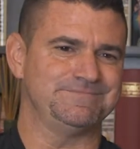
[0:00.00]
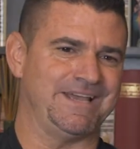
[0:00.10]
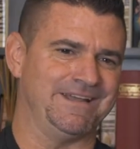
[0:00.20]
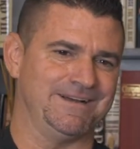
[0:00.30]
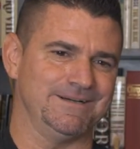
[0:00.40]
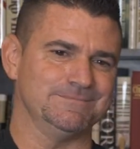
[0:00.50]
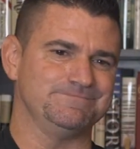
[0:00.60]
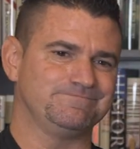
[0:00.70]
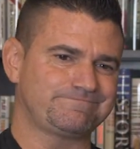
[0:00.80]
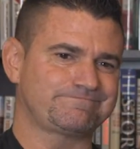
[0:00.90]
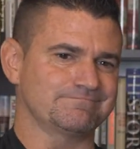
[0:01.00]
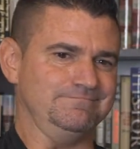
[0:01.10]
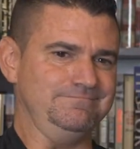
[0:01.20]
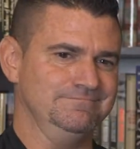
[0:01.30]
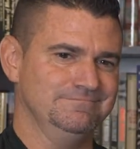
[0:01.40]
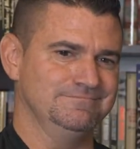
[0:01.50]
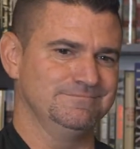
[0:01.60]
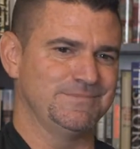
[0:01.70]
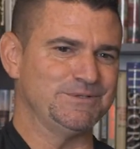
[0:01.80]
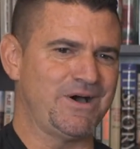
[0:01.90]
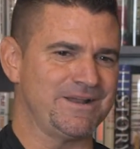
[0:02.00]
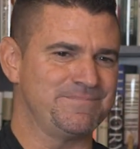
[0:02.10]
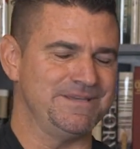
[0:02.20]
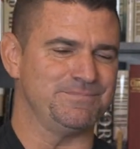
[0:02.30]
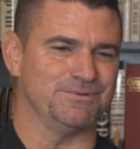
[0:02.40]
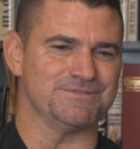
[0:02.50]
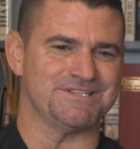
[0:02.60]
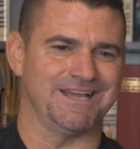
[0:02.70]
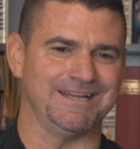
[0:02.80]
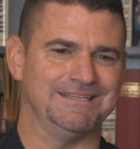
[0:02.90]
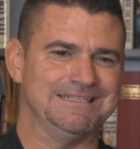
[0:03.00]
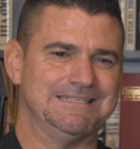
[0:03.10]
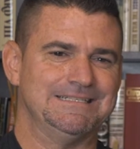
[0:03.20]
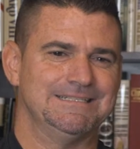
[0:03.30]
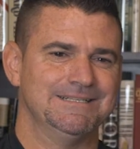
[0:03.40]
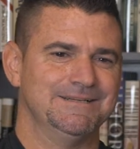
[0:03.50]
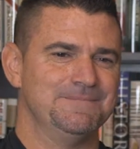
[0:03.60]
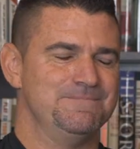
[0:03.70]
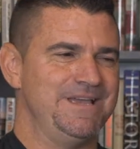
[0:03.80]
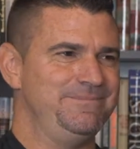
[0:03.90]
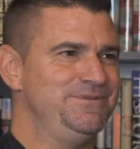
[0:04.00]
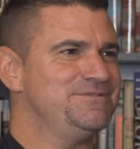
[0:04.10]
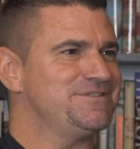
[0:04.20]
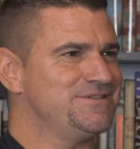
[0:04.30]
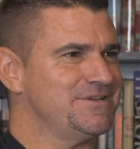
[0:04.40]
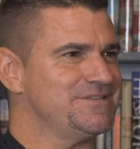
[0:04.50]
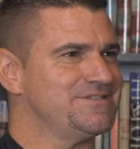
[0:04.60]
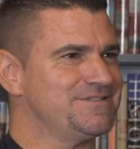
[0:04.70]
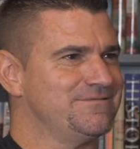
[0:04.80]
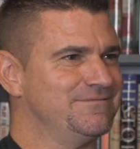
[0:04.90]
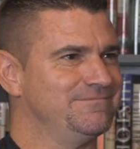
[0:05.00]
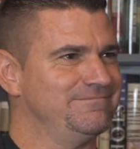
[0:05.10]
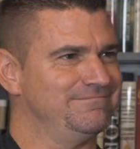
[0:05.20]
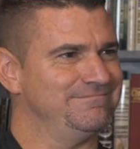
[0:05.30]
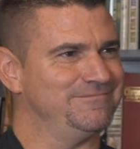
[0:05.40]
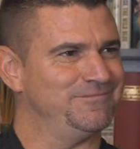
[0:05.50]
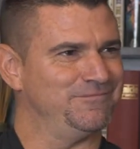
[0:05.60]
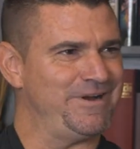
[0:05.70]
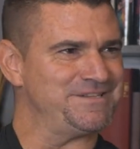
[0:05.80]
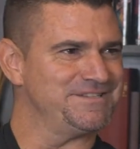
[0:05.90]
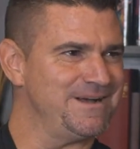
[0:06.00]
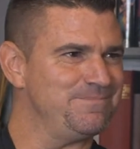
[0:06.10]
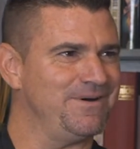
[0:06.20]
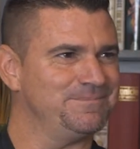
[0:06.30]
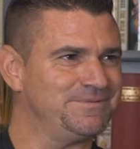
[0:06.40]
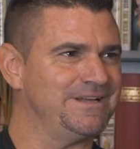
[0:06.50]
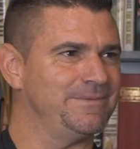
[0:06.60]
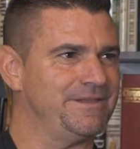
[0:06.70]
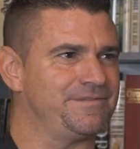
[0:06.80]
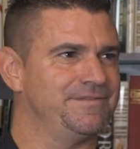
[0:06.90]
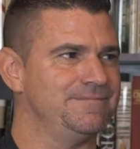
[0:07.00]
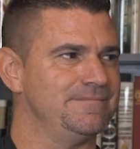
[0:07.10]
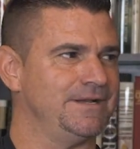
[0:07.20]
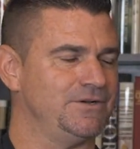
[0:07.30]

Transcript: And a lot of people said, maybe you should just rest up on Plymouth and